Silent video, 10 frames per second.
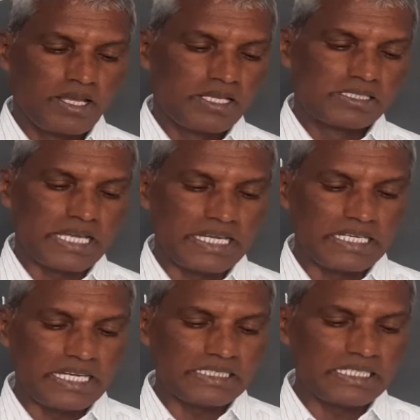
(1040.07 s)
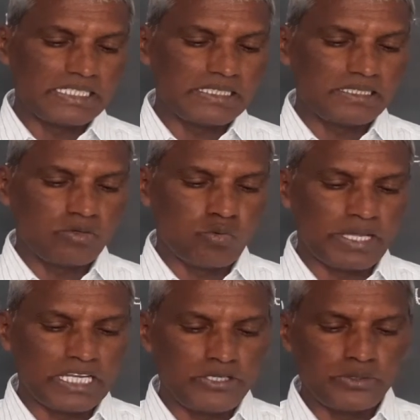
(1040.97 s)
Sentences 1
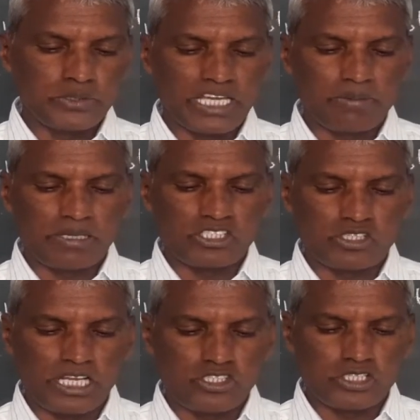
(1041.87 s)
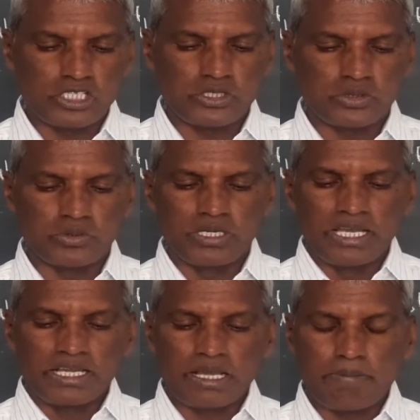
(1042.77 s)
and 2 can be changed into
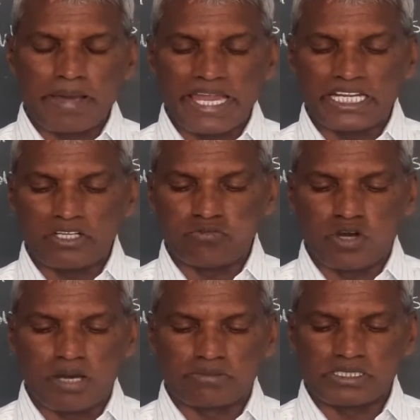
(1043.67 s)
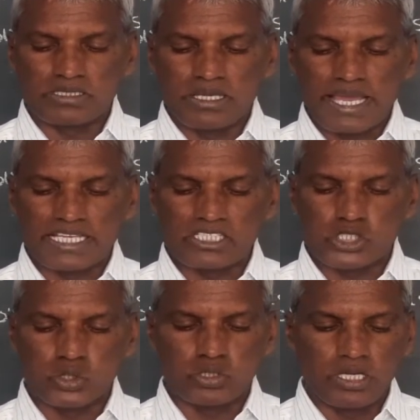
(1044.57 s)
comparative forms as
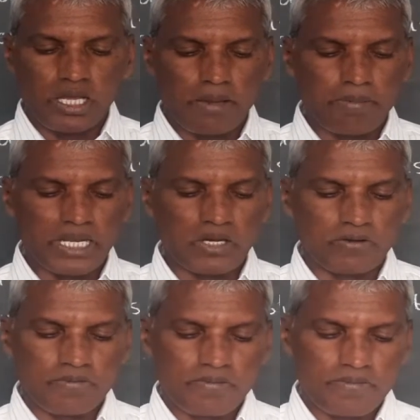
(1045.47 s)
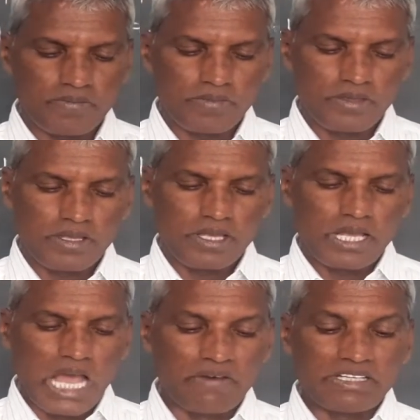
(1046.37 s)
shown below.
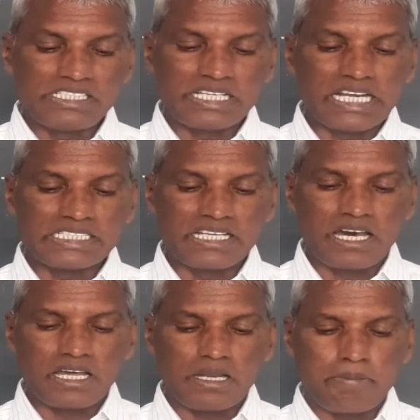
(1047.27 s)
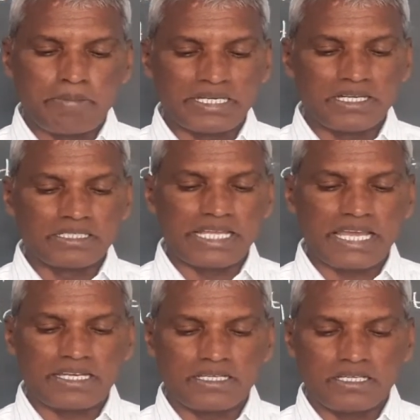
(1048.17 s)
Our generals are better
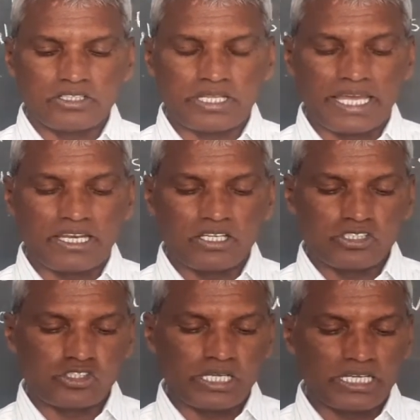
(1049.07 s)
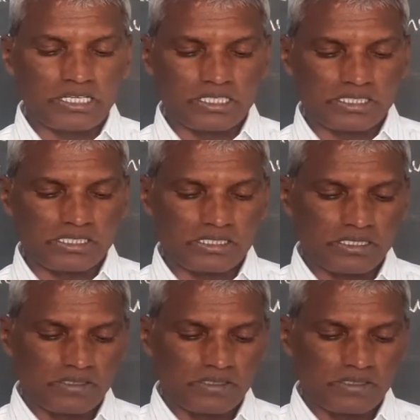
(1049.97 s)
than their generals.